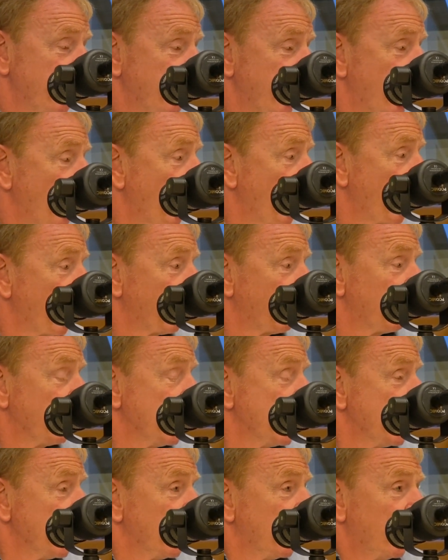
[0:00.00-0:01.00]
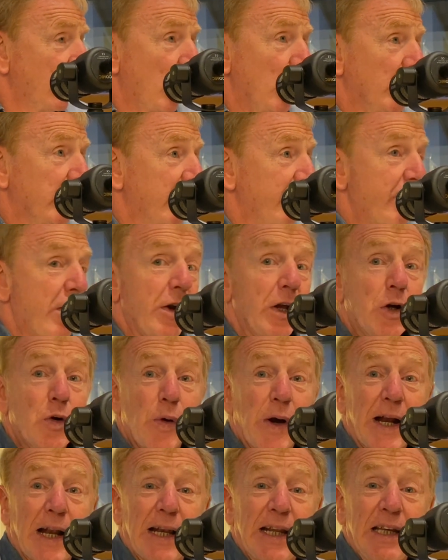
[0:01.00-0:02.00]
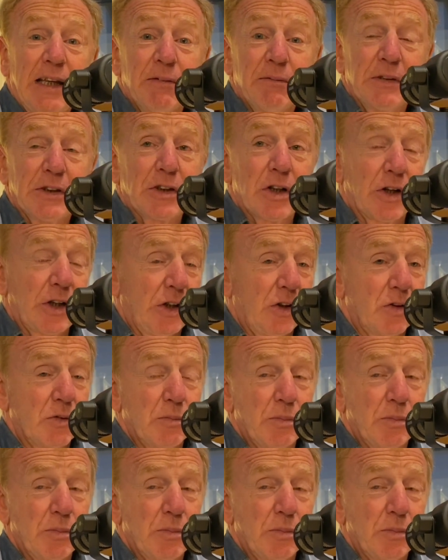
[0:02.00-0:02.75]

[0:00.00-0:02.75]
They're growing older very quickly. He's got a young